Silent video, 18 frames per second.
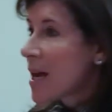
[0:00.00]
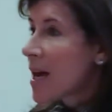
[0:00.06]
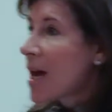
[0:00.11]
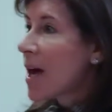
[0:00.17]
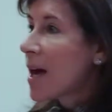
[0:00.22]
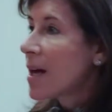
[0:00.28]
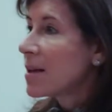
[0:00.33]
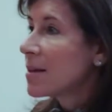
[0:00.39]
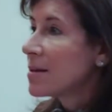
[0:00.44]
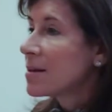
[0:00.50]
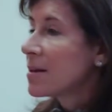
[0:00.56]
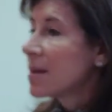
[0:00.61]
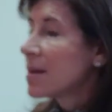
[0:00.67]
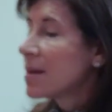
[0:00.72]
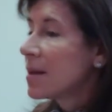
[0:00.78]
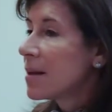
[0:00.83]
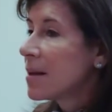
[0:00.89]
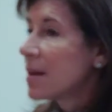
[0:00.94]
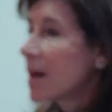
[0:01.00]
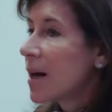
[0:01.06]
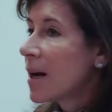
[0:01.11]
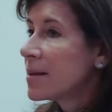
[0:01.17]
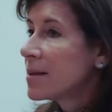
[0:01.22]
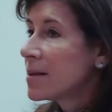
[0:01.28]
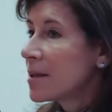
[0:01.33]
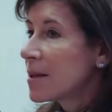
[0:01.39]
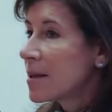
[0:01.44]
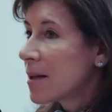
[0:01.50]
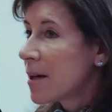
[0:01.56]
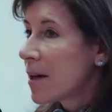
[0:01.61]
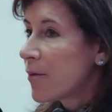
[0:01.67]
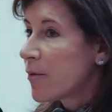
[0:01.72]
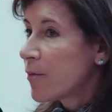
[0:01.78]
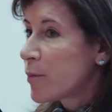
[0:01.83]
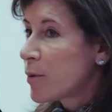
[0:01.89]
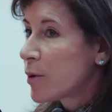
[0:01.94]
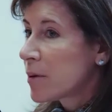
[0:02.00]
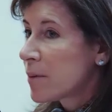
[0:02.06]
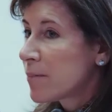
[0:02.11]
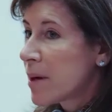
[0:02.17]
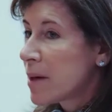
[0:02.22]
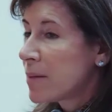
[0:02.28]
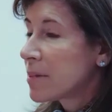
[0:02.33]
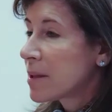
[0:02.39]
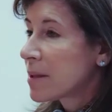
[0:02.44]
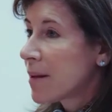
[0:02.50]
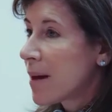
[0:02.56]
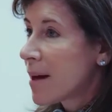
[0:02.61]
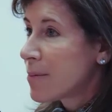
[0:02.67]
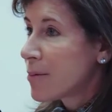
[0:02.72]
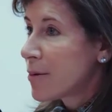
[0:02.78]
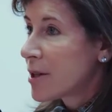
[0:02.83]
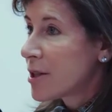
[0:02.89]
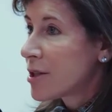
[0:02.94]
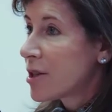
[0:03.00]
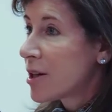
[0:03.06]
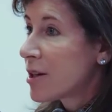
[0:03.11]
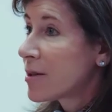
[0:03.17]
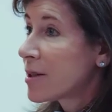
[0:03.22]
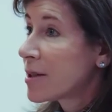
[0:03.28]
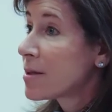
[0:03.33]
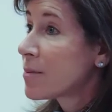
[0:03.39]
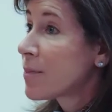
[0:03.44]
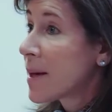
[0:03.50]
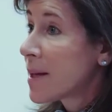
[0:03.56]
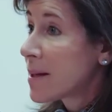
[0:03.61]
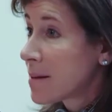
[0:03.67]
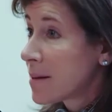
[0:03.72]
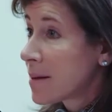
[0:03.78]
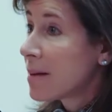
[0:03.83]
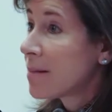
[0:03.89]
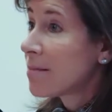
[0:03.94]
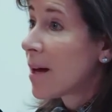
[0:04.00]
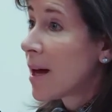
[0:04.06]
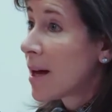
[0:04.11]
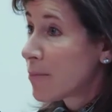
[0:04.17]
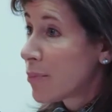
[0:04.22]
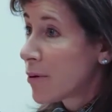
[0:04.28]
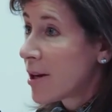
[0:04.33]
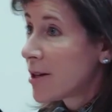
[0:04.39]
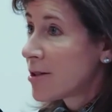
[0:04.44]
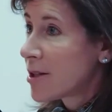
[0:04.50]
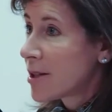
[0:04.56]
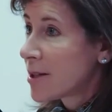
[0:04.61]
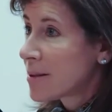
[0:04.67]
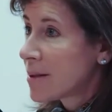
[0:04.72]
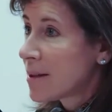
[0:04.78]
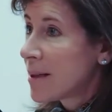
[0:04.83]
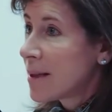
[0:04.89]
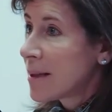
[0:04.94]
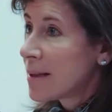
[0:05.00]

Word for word: and the idea of Brooklyn Public Library sharing space in that project